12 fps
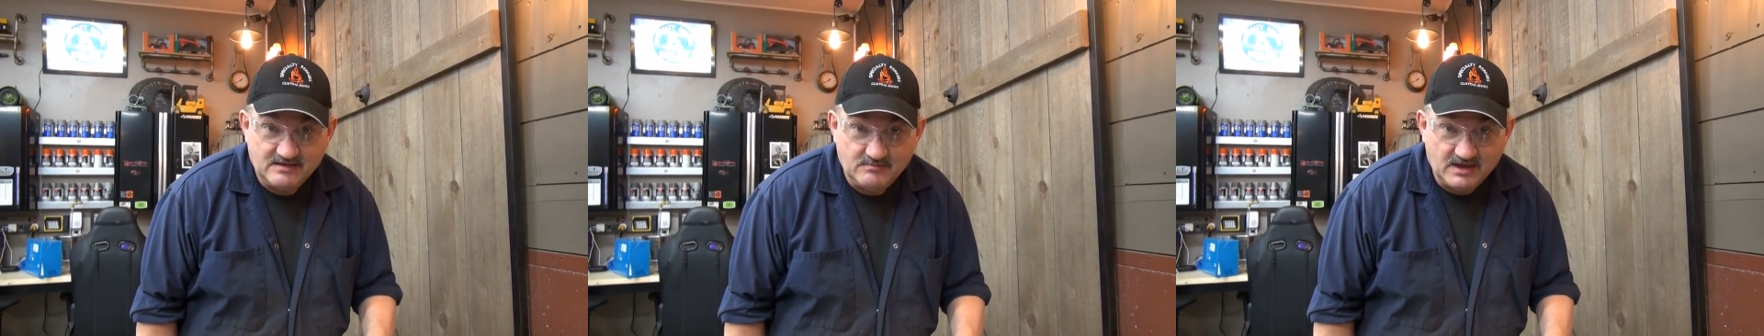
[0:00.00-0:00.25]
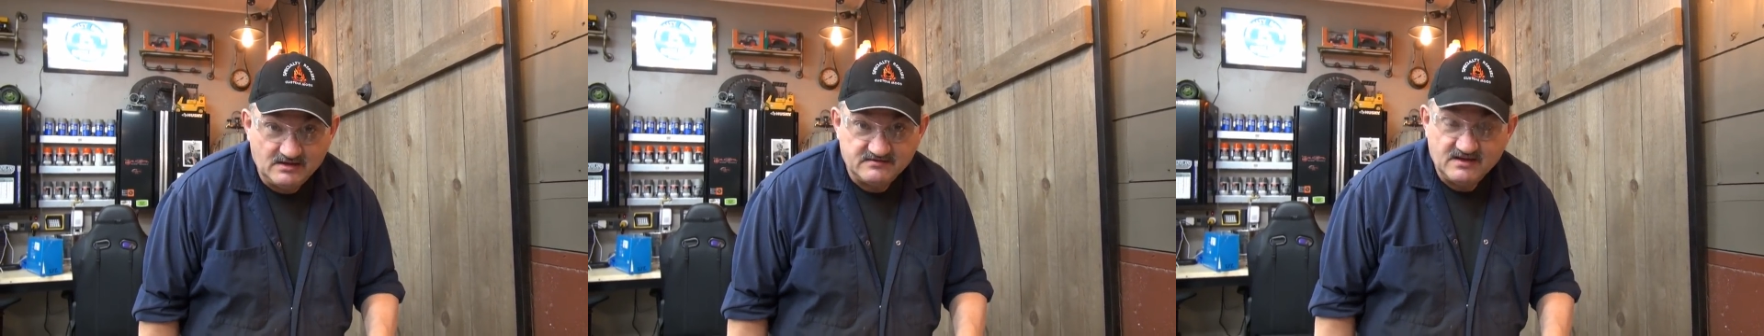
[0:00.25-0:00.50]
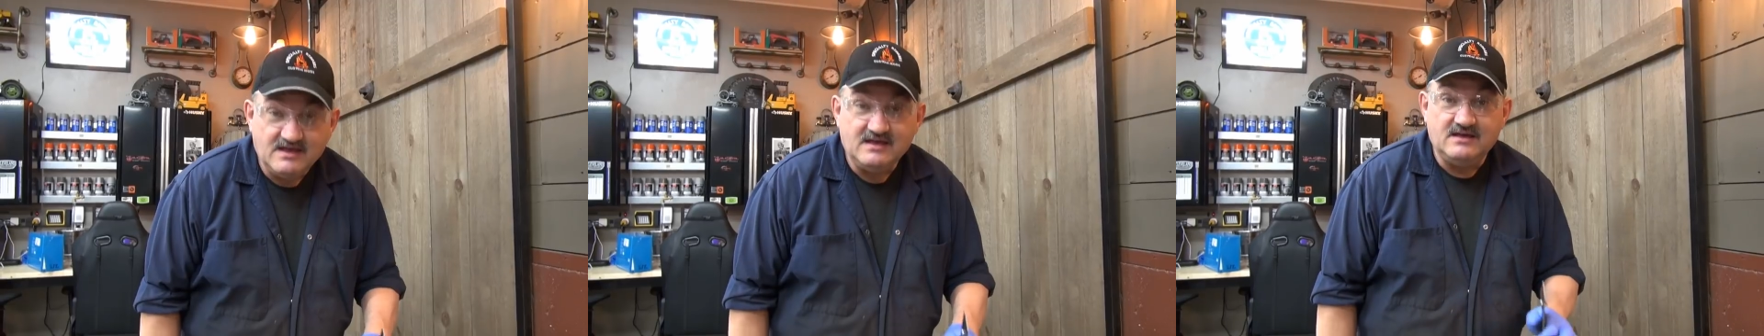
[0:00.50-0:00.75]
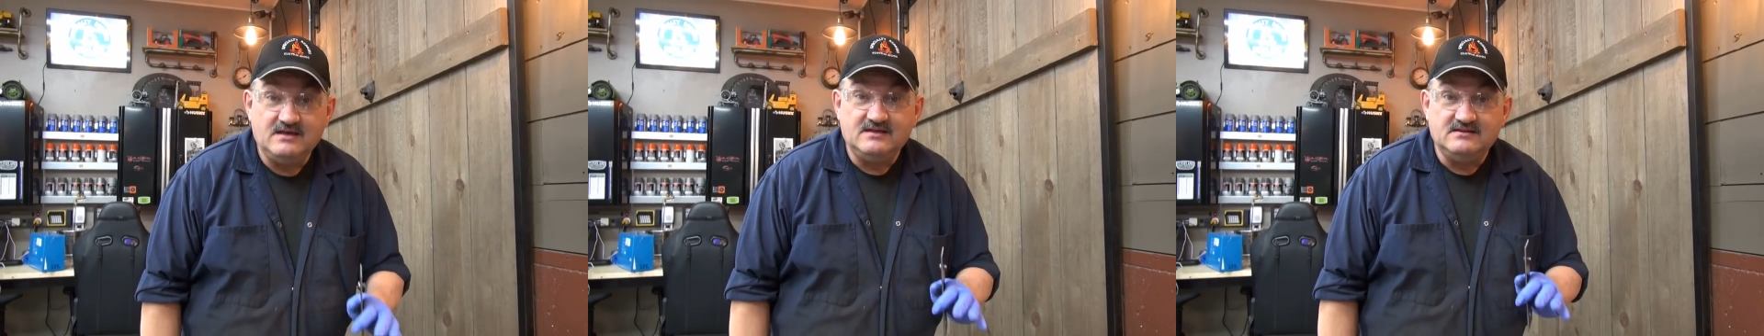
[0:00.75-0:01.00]
emails,
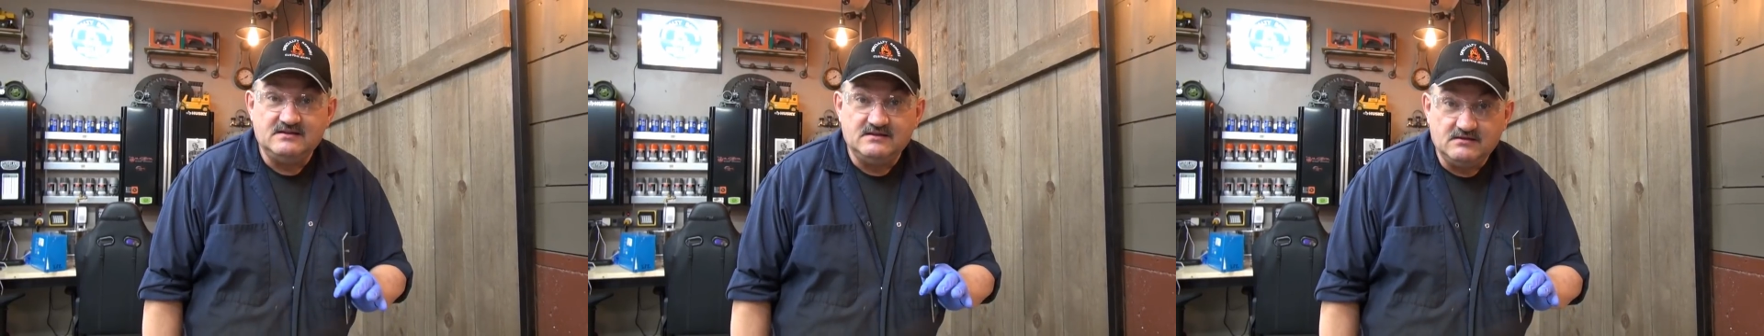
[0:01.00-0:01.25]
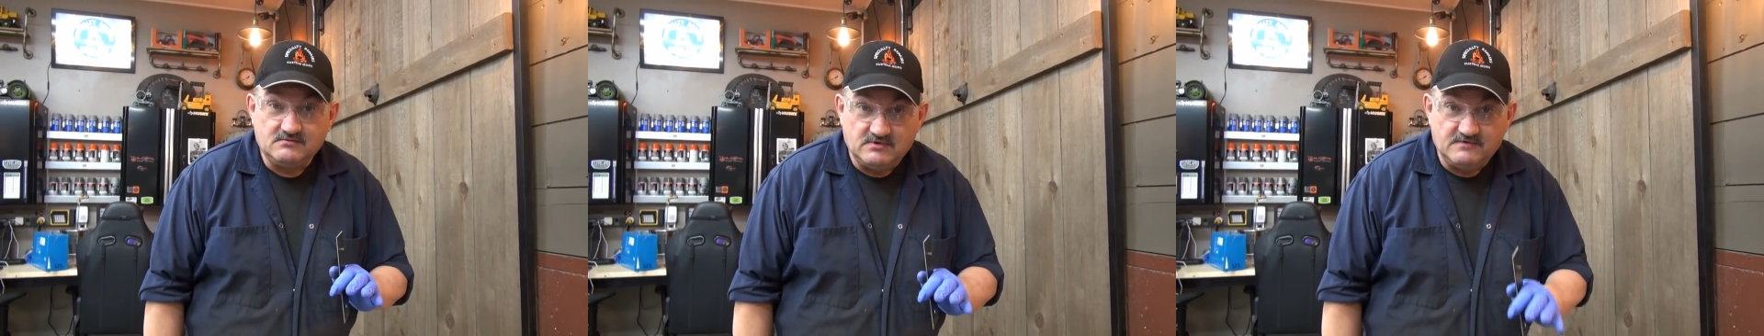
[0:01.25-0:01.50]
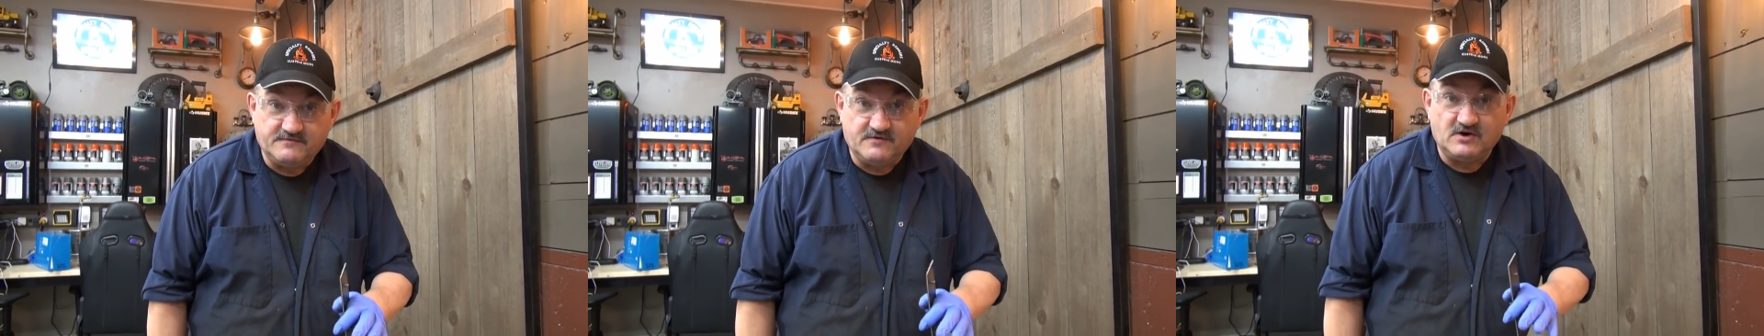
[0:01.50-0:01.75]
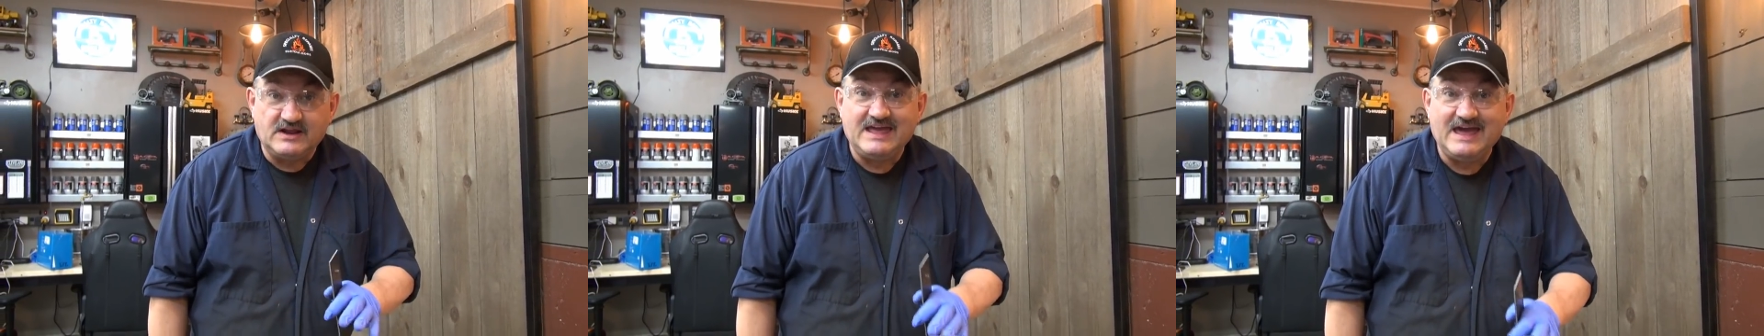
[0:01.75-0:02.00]

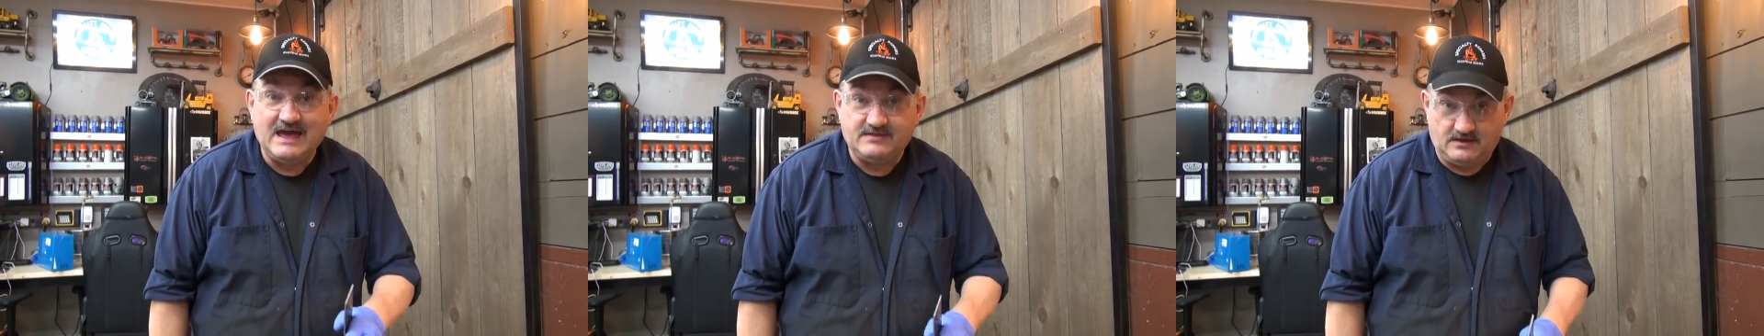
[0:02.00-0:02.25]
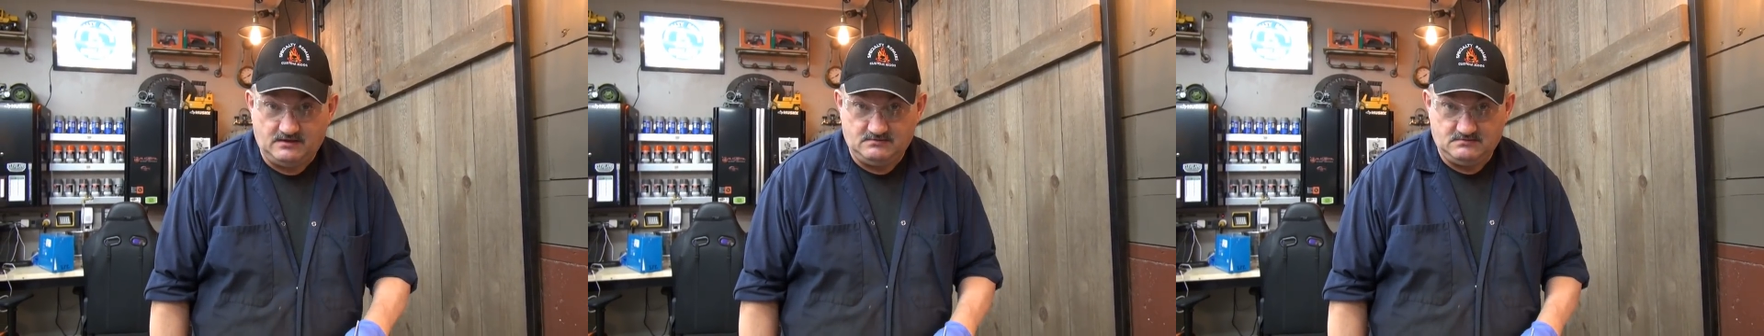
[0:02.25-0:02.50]
refer to Kathy.